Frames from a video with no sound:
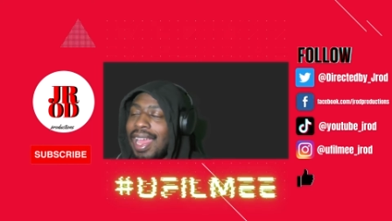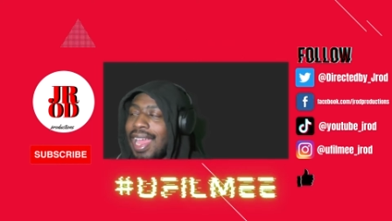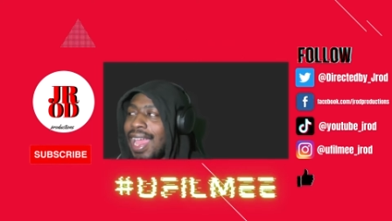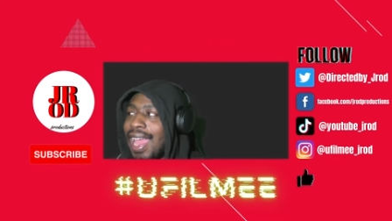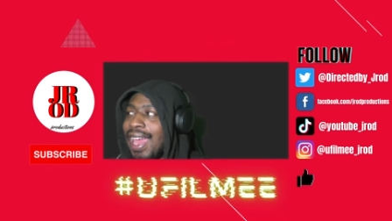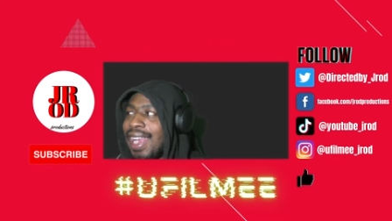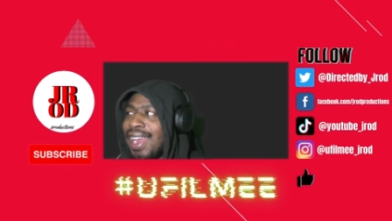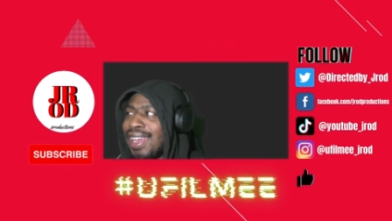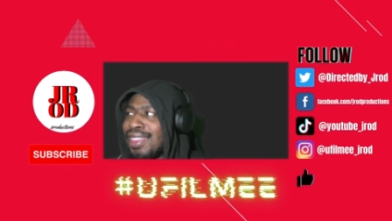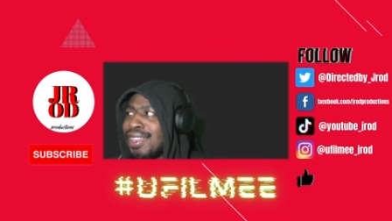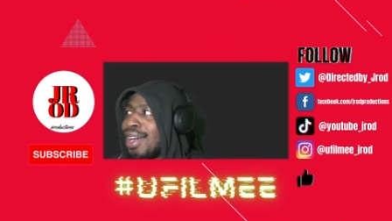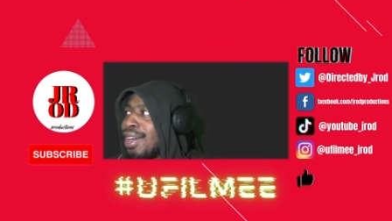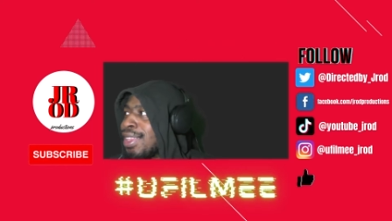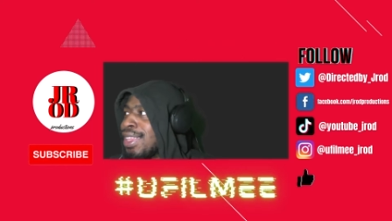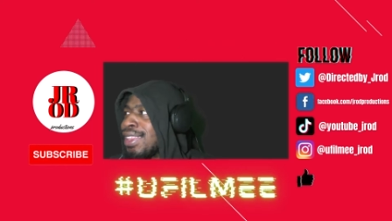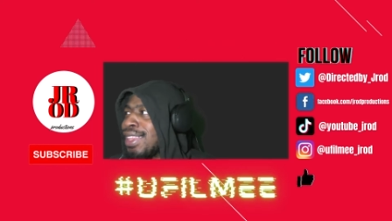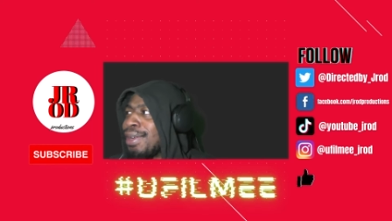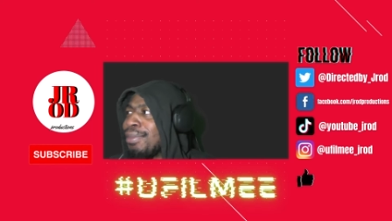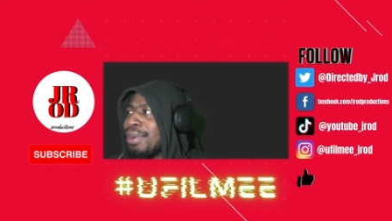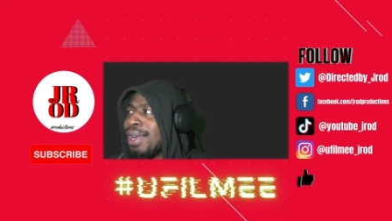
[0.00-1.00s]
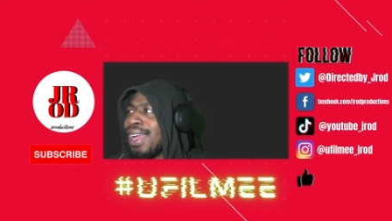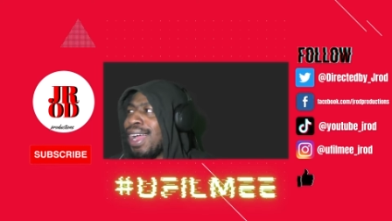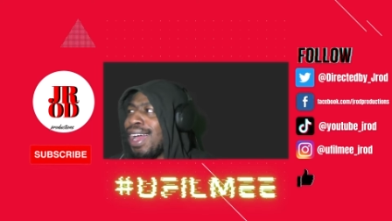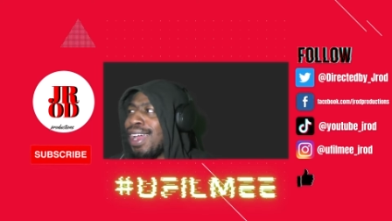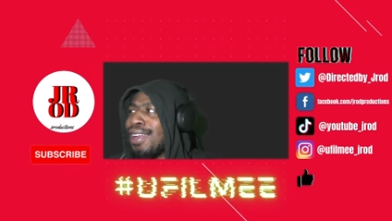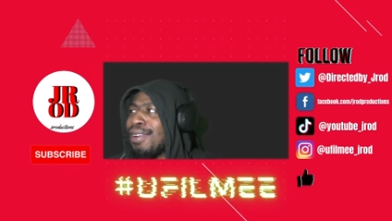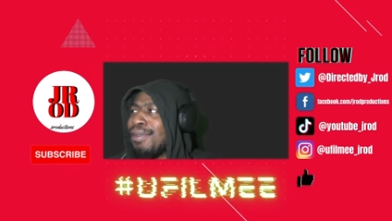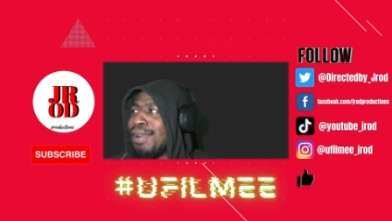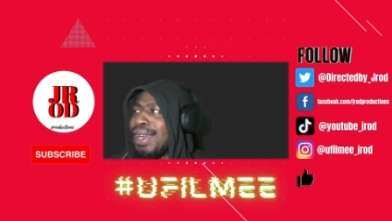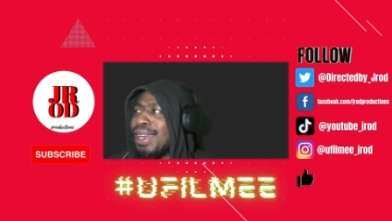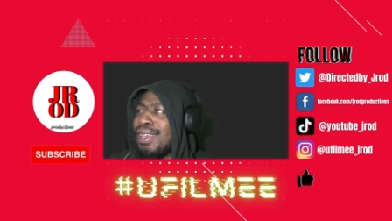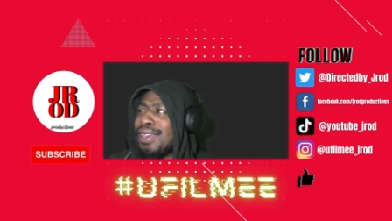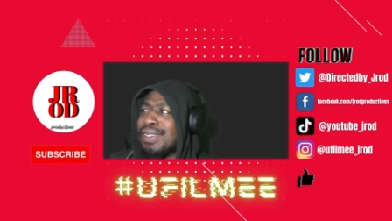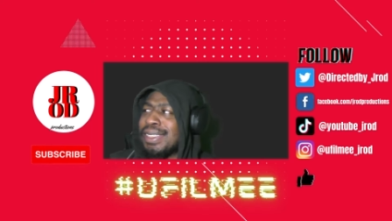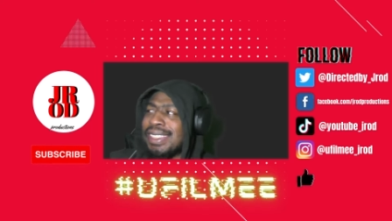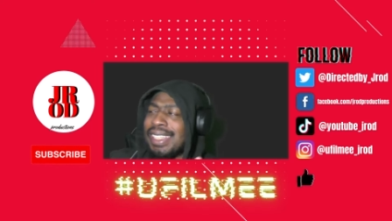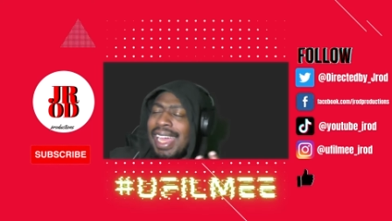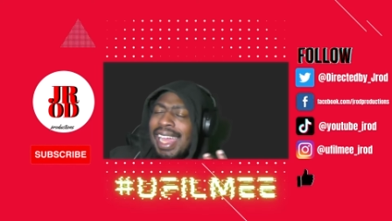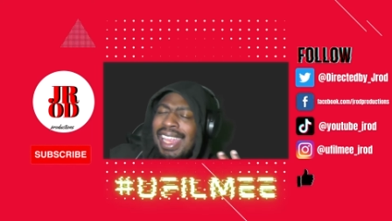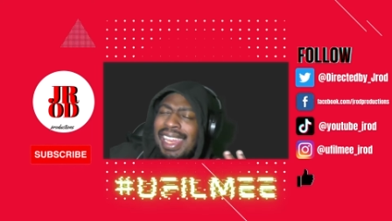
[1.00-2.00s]
And I thought that they were kind of radio
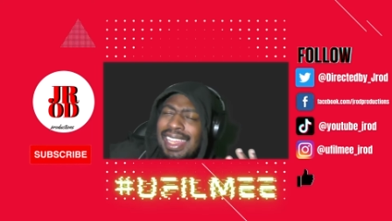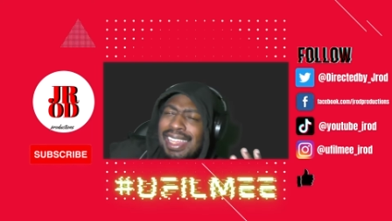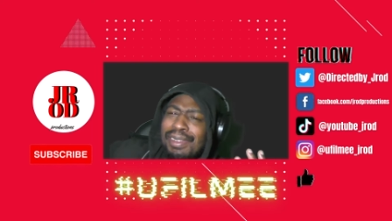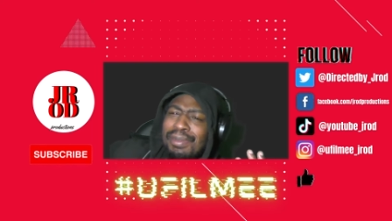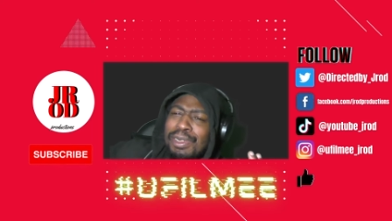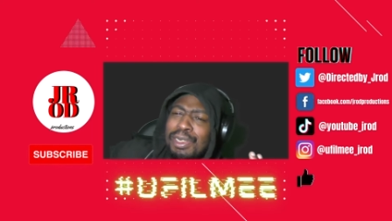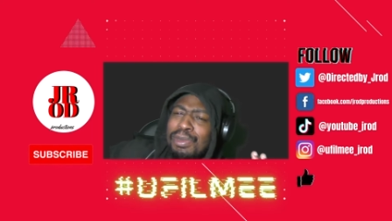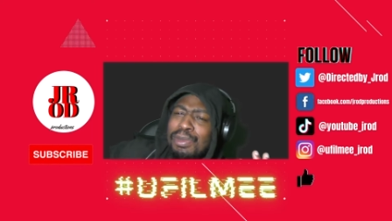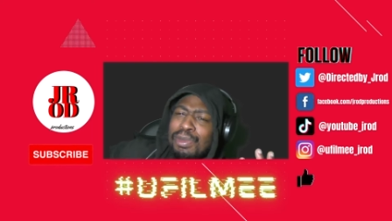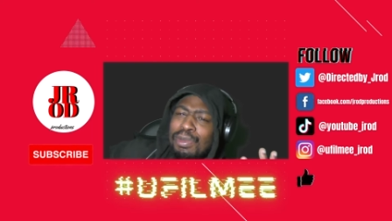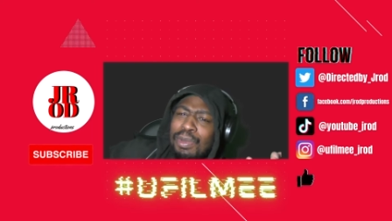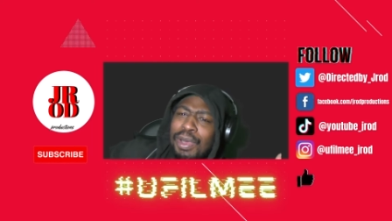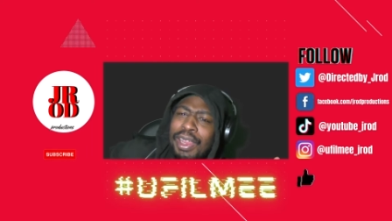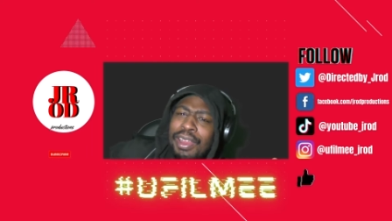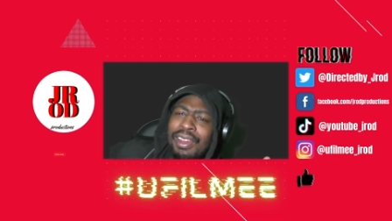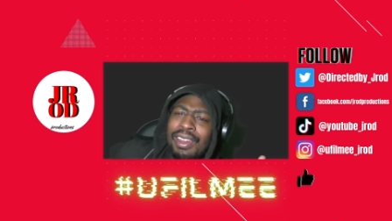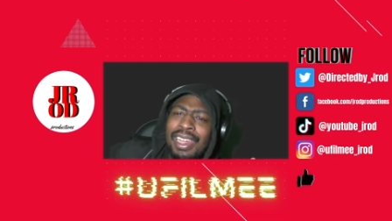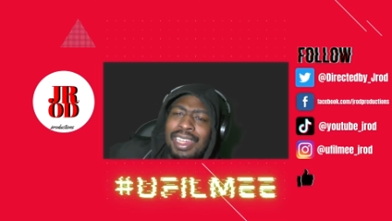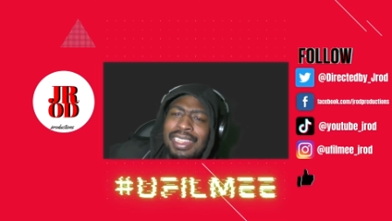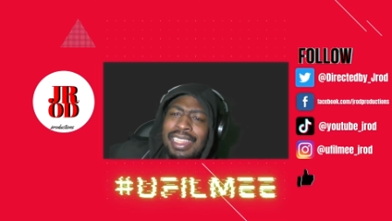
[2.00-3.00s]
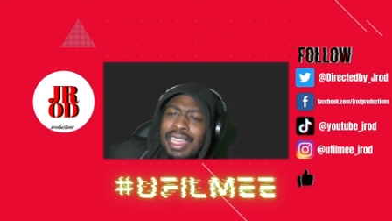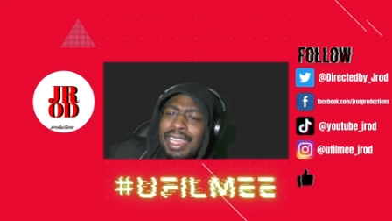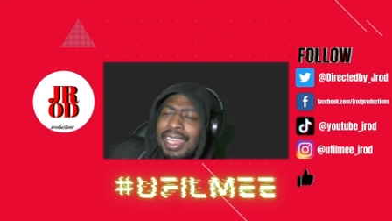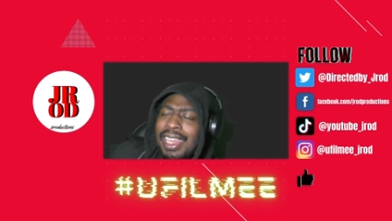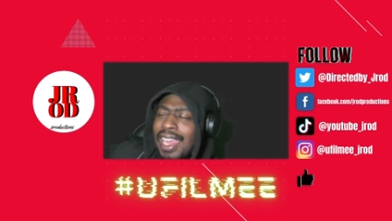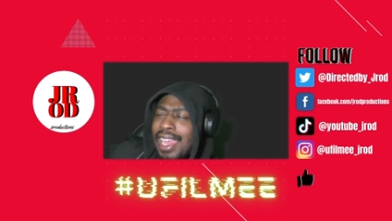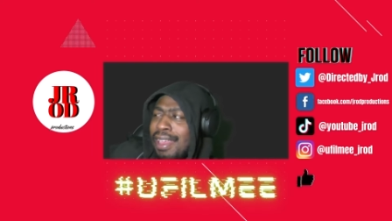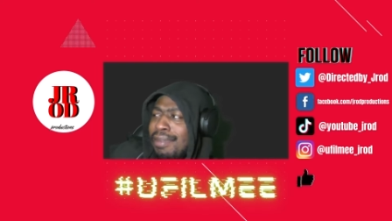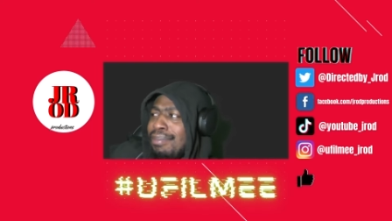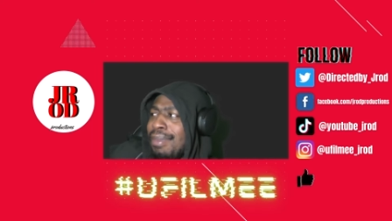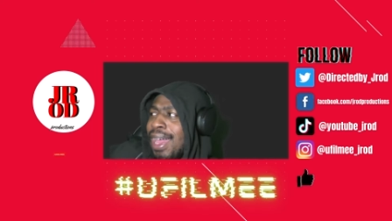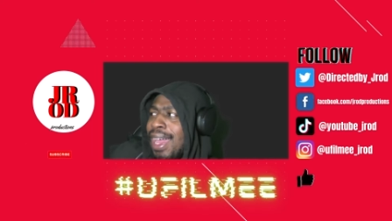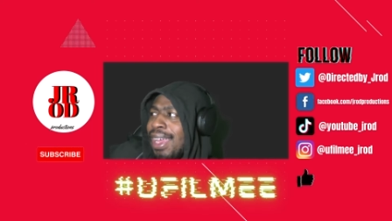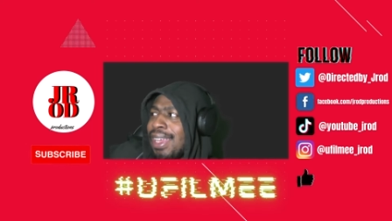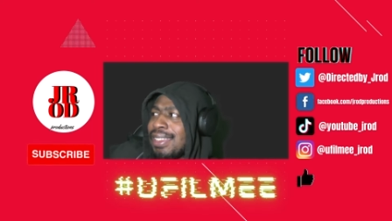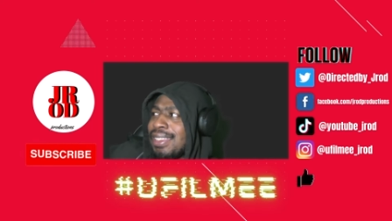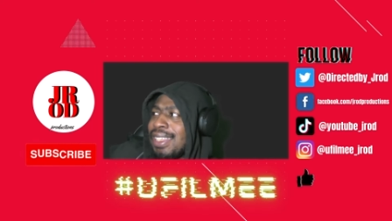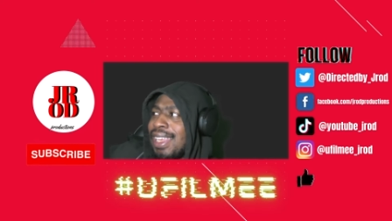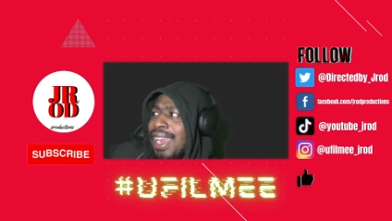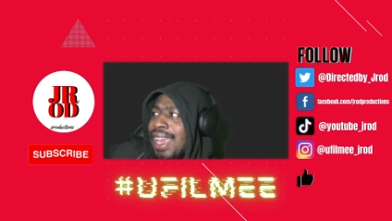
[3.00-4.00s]
silent, which was weird. Like they came back
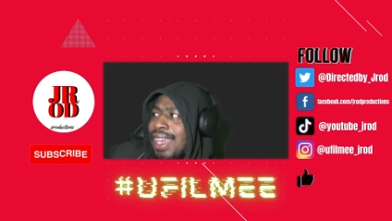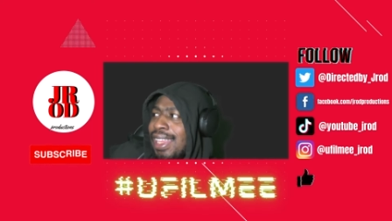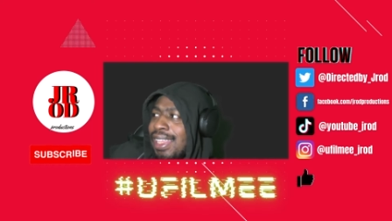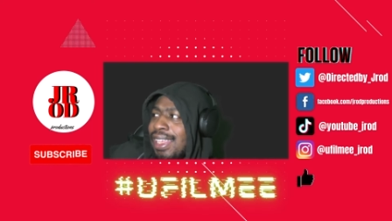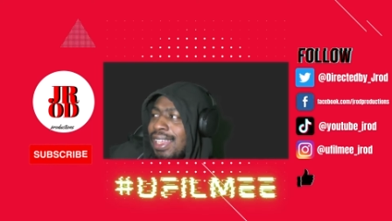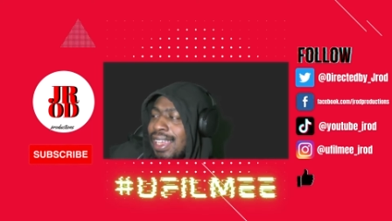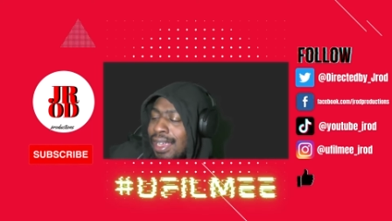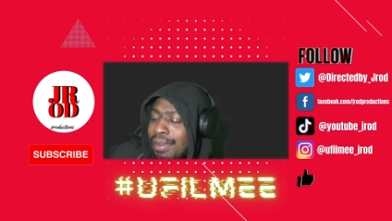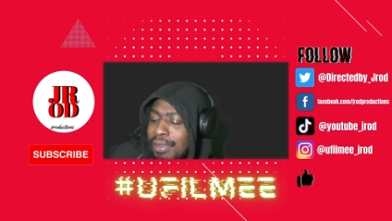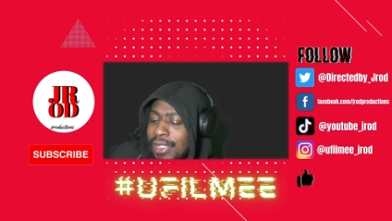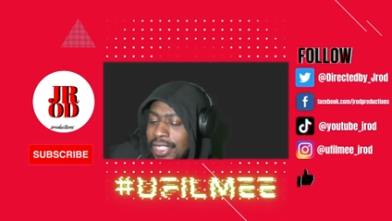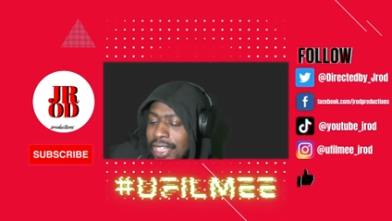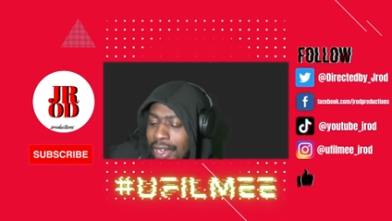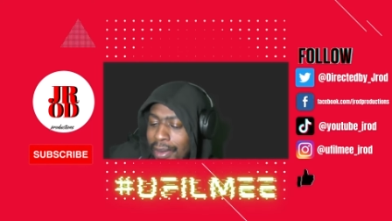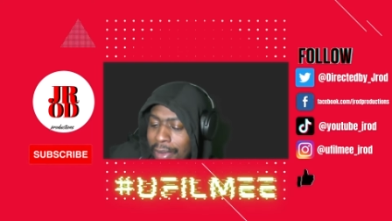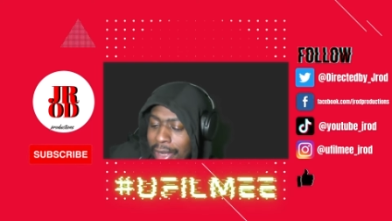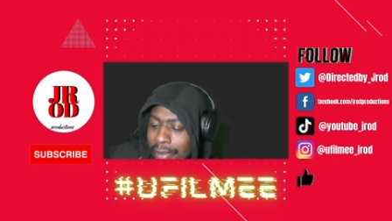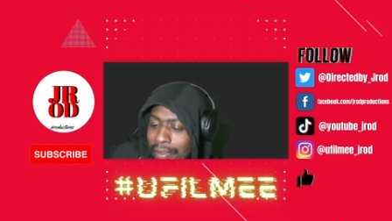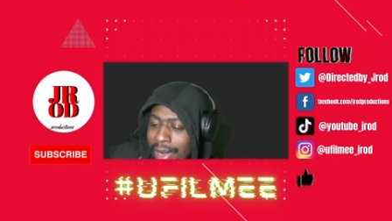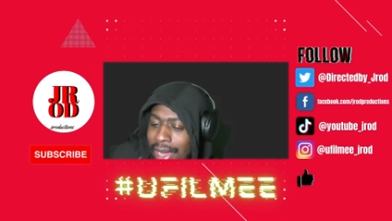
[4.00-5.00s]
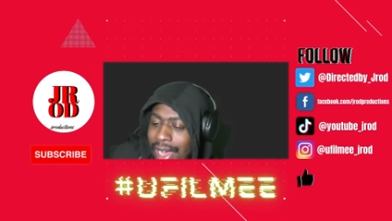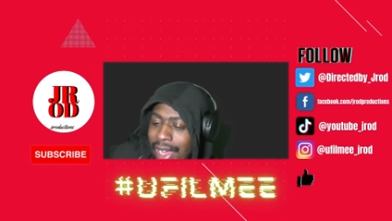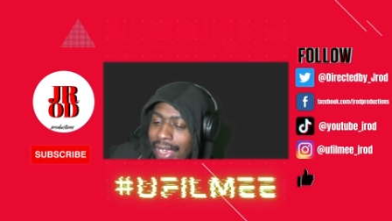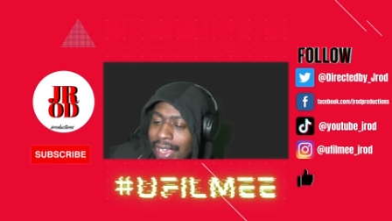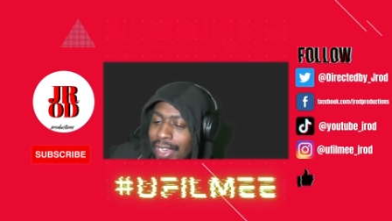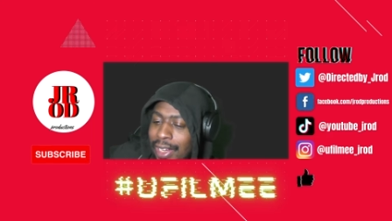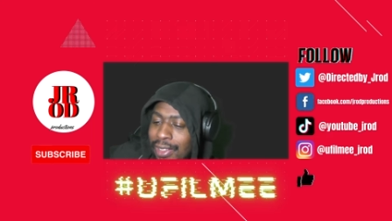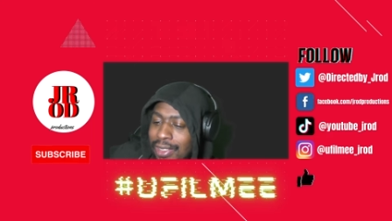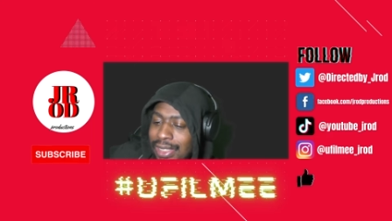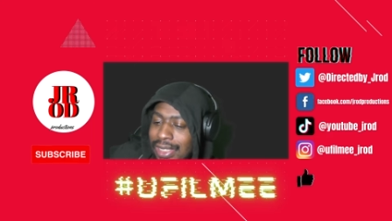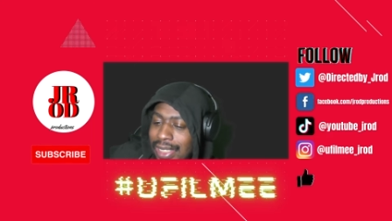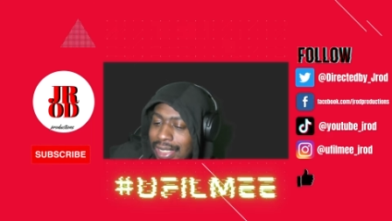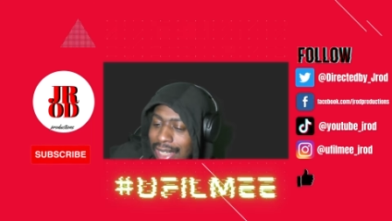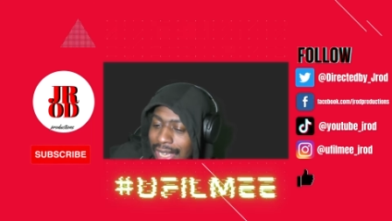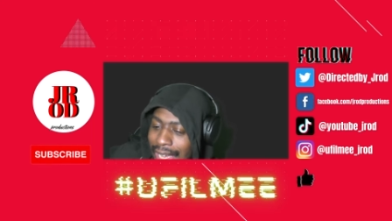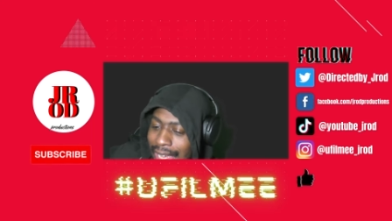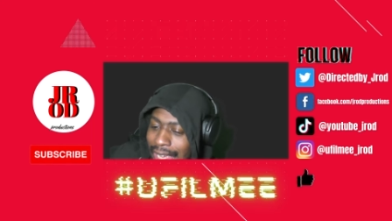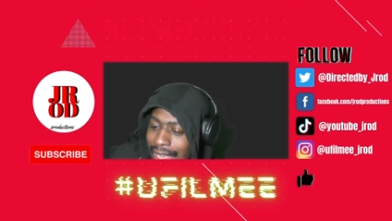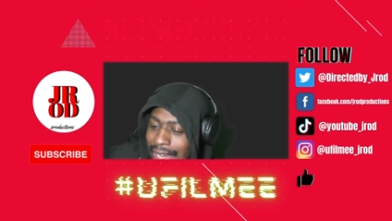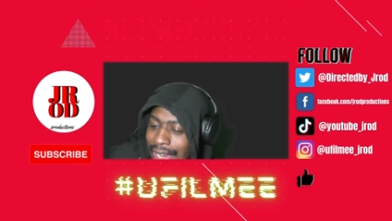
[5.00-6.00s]
and said, hey, the game is coming back. Here's the
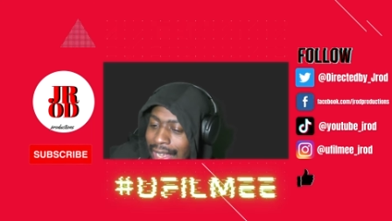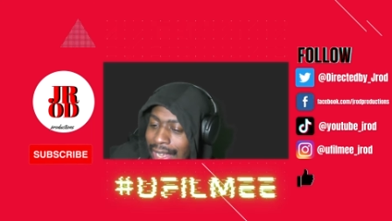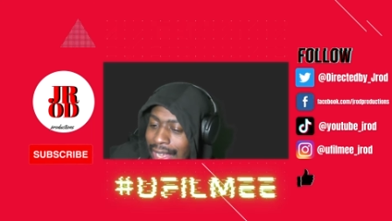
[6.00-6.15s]
date.